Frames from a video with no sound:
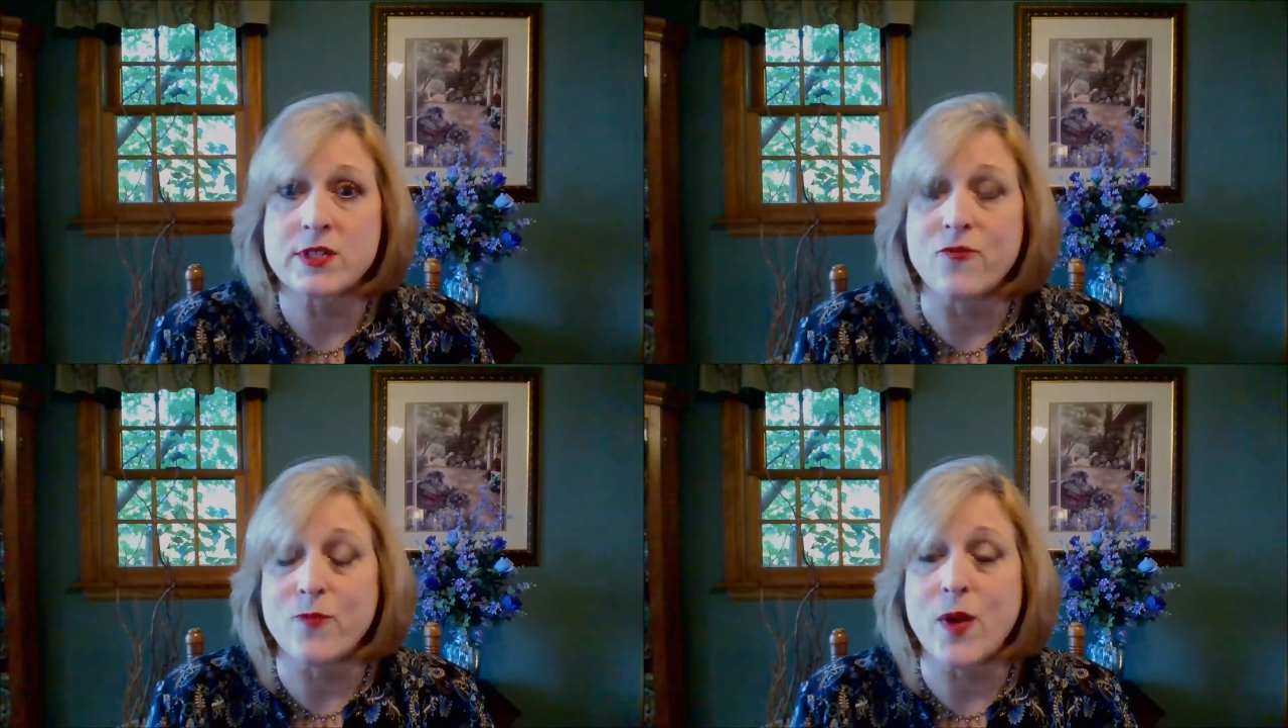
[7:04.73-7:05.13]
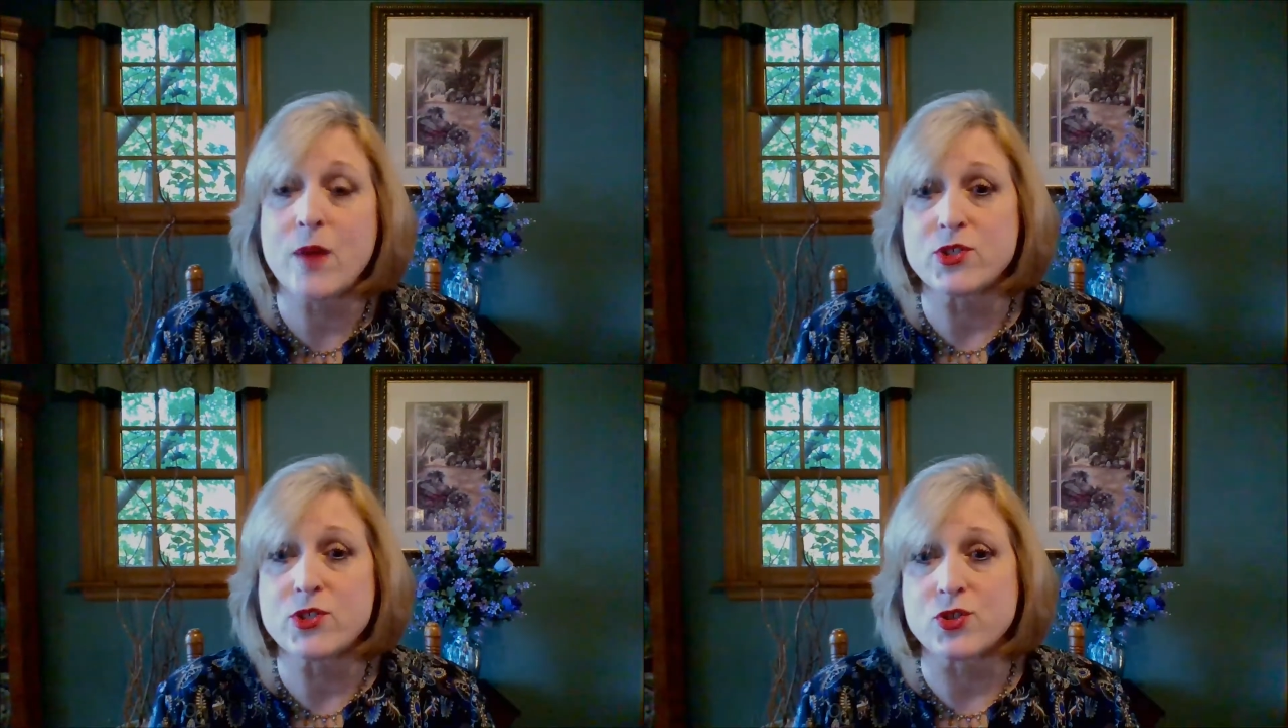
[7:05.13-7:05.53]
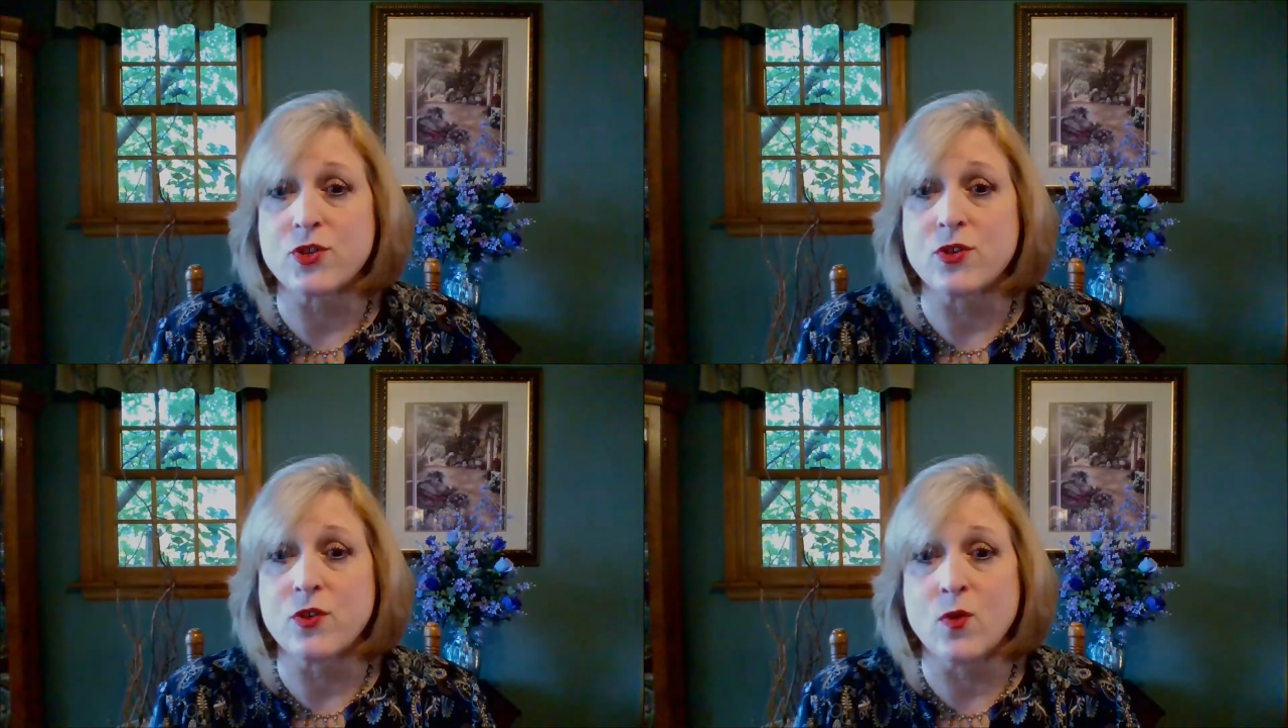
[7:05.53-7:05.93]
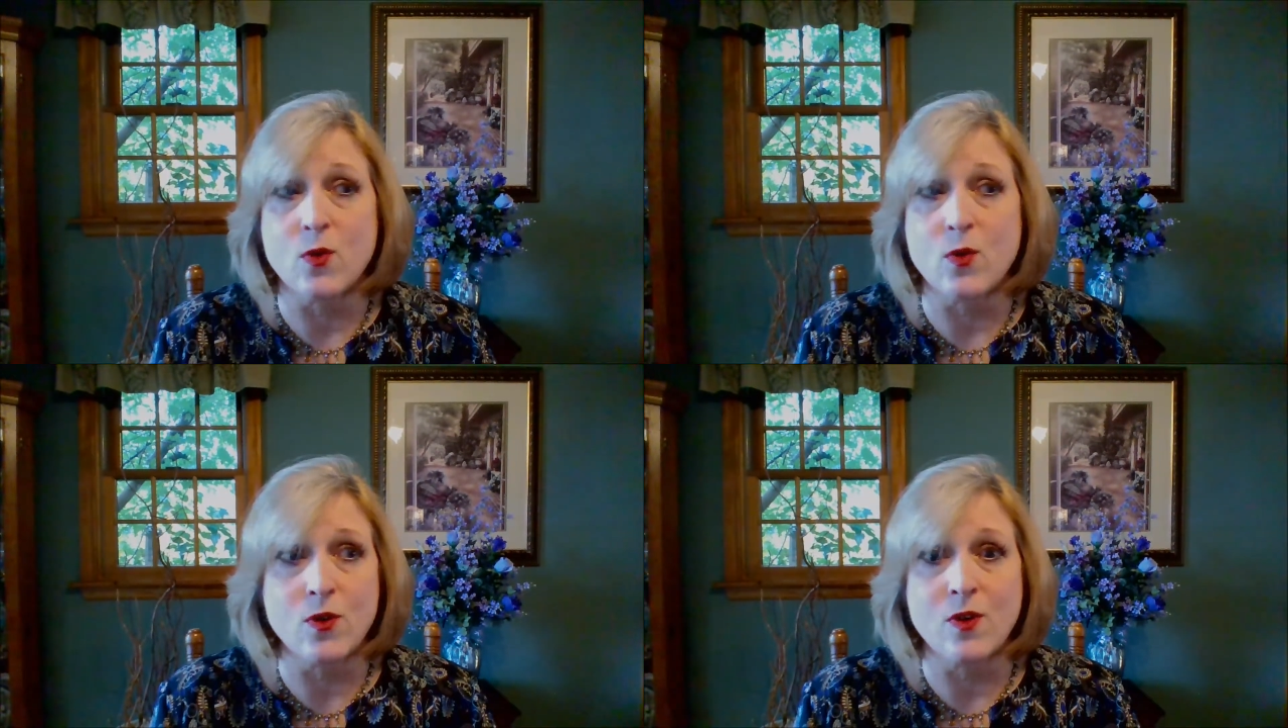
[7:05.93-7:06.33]
self-publisher
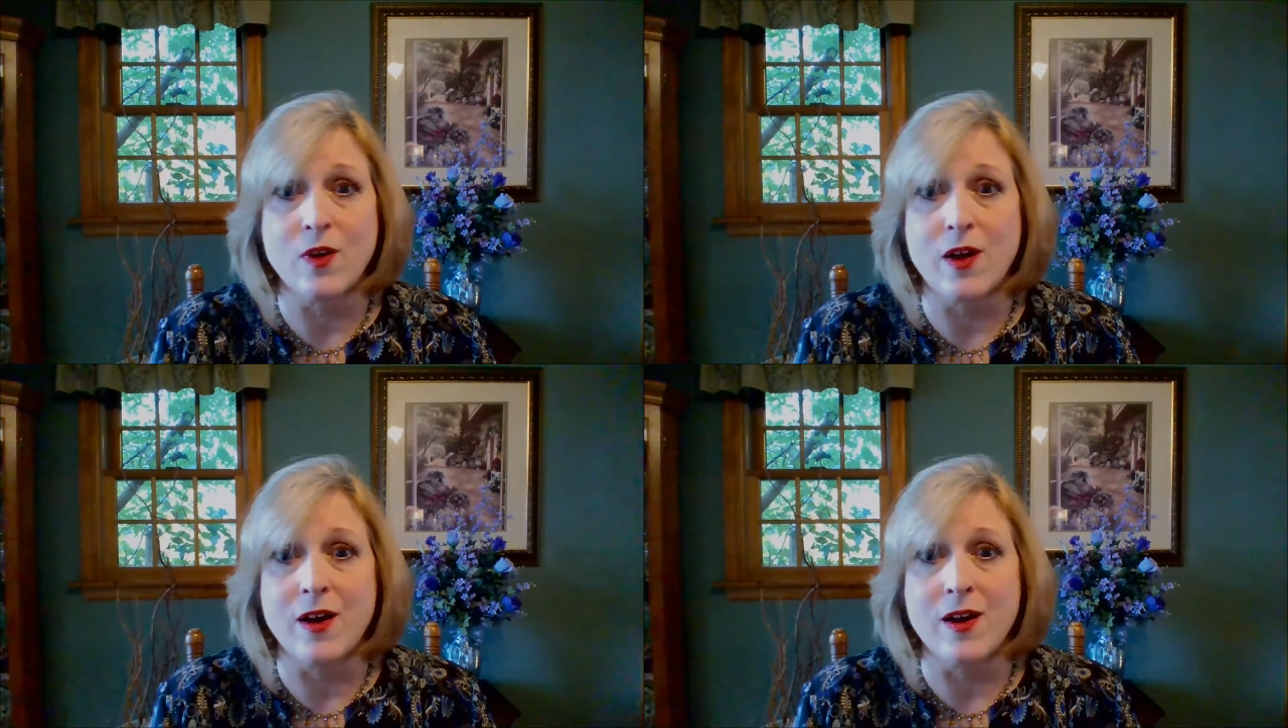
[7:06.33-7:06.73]
or